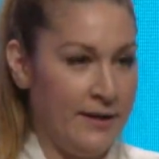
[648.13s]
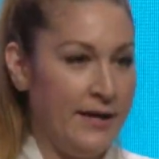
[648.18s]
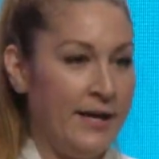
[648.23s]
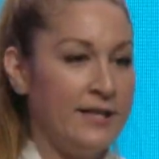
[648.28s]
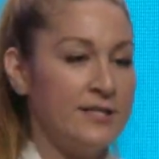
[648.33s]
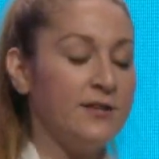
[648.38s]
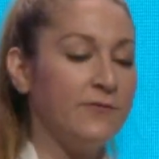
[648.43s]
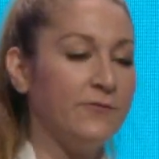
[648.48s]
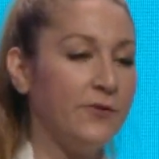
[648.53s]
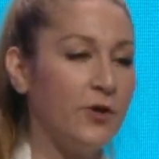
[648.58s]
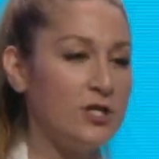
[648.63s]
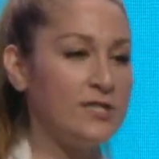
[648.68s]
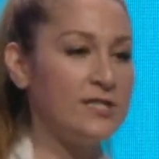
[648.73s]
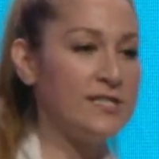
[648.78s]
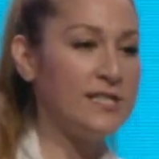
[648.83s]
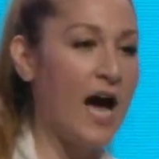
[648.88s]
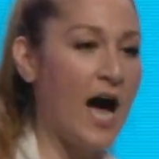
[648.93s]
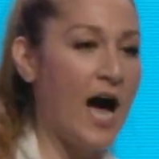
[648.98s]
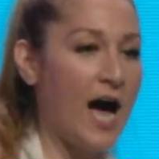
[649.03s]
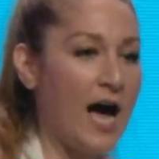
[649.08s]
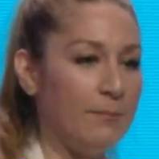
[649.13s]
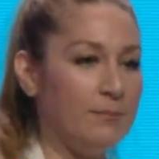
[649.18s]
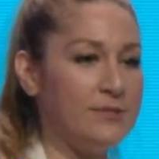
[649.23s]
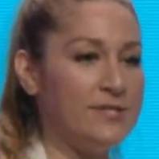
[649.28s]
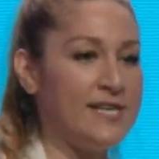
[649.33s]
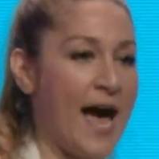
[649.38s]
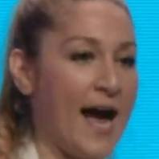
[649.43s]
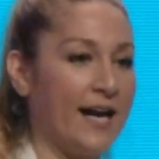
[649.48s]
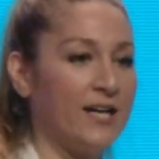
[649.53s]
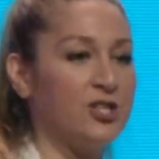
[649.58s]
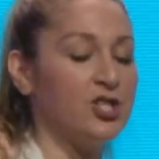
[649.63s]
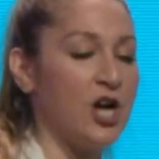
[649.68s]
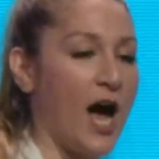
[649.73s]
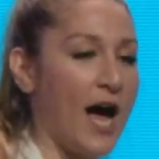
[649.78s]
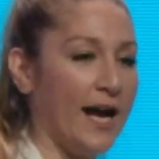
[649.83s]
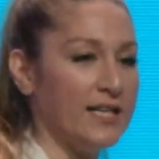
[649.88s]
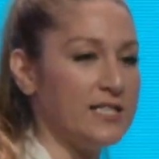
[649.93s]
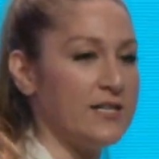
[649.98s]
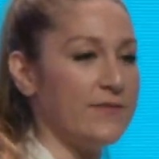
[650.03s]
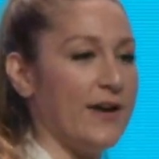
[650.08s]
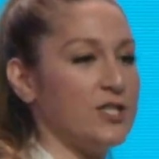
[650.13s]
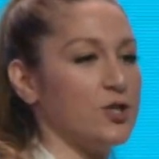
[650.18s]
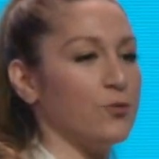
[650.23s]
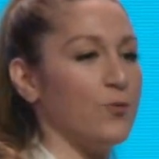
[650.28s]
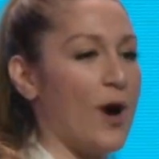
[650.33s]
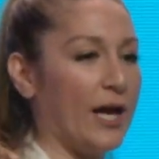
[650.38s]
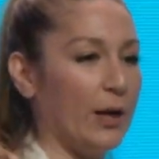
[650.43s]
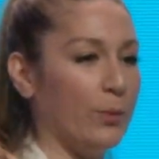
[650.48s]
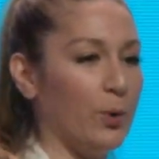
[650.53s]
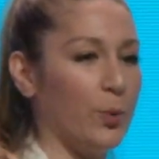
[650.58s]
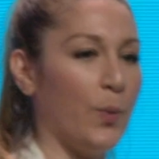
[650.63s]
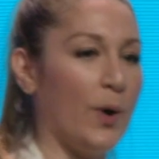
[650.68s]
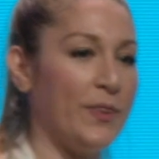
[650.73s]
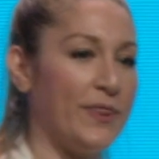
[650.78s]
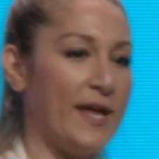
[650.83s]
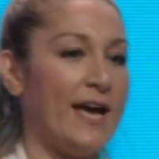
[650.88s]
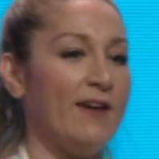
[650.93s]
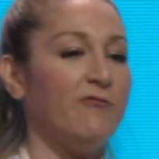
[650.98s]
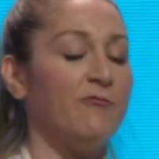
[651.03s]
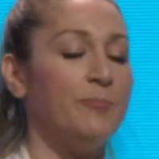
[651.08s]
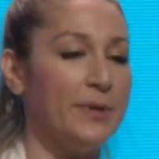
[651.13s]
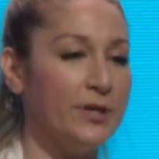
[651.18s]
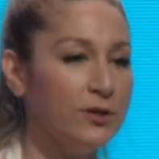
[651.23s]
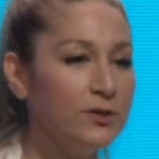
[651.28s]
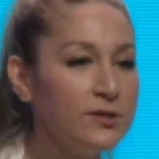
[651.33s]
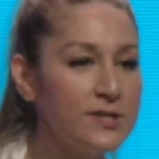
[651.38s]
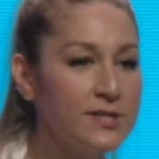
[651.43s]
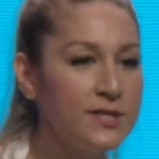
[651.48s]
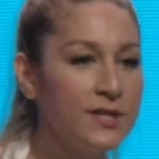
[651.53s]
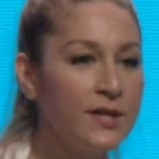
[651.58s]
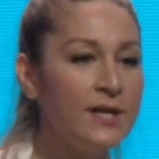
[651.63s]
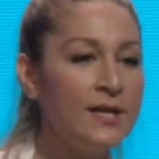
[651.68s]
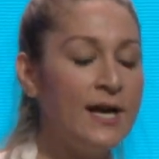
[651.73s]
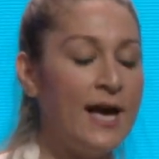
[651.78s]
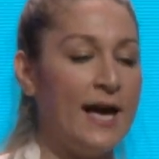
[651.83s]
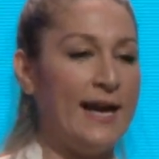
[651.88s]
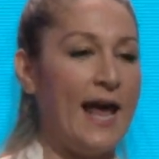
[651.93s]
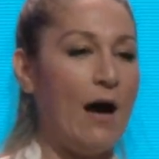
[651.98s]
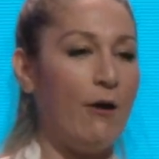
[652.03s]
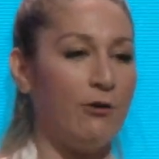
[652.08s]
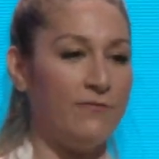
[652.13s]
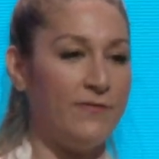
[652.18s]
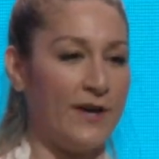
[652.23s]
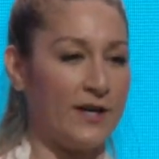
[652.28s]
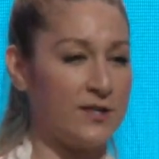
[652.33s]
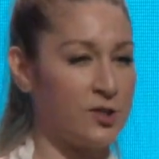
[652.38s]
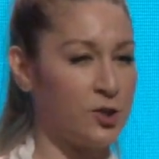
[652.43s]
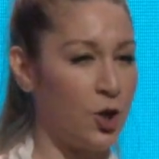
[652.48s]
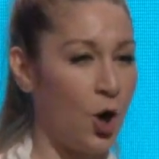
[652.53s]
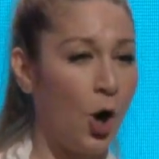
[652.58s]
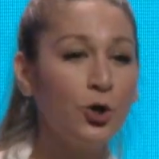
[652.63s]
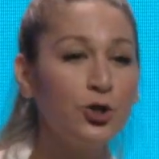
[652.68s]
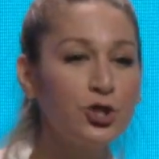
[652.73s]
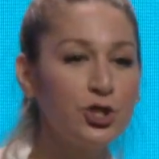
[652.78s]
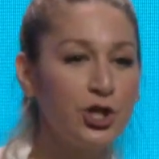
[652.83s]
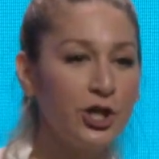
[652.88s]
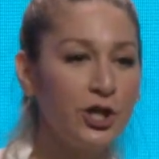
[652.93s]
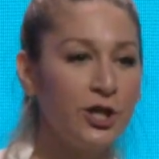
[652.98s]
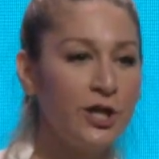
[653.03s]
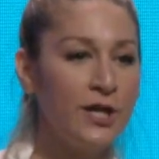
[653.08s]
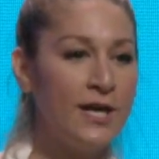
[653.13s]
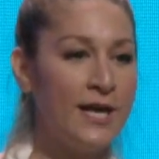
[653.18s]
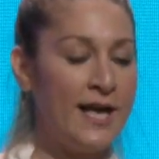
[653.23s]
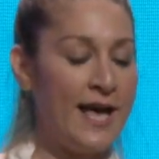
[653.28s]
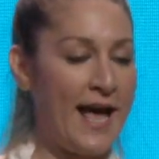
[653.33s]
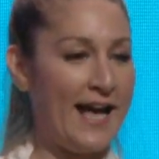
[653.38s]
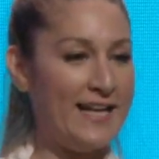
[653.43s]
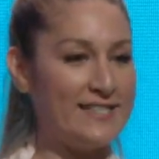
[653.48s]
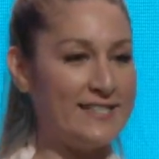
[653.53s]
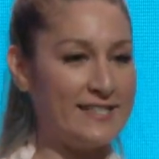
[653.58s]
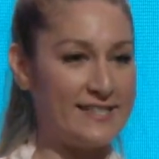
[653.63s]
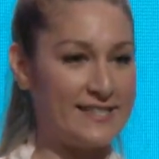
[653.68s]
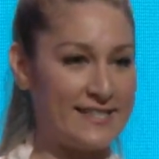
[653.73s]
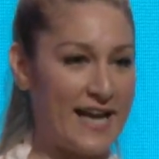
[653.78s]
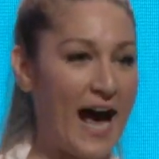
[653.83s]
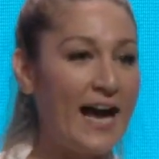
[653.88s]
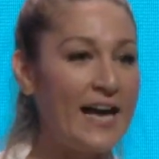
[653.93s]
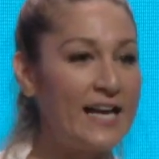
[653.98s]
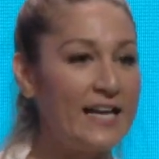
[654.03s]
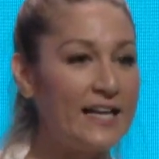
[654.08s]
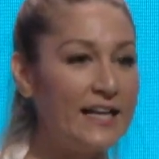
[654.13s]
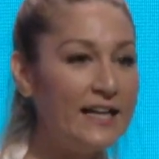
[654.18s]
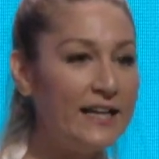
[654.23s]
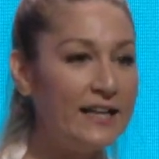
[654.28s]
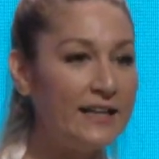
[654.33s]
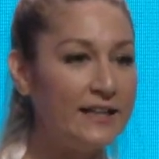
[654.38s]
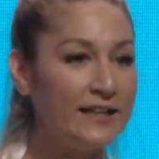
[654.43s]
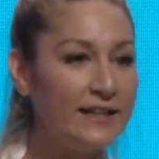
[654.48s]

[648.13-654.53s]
It's the first time tech giants have had to reckon with what they have built and how it affects culture and society,